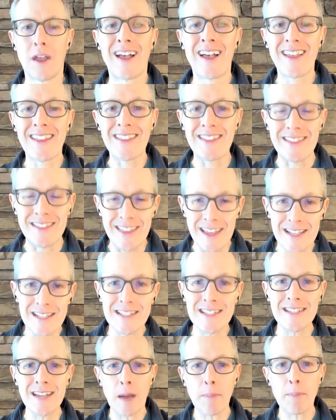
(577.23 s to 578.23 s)
This
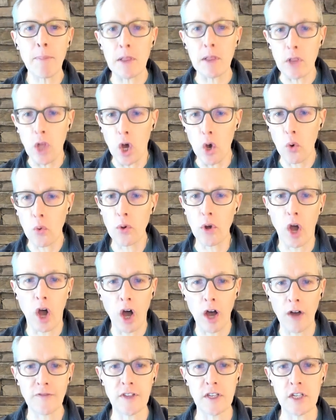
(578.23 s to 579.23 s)
step alone
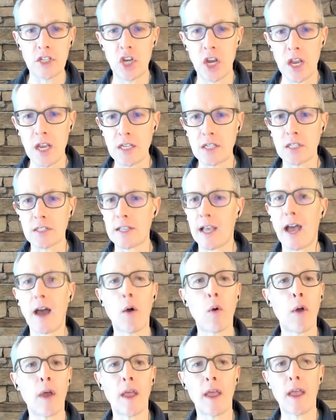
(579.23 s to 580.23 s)
often changes
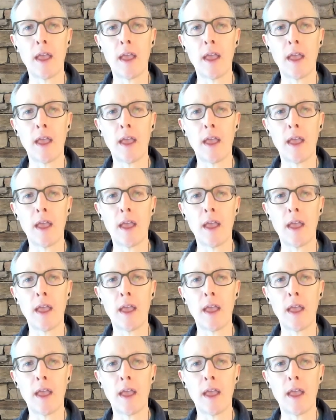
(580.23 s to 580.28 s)
how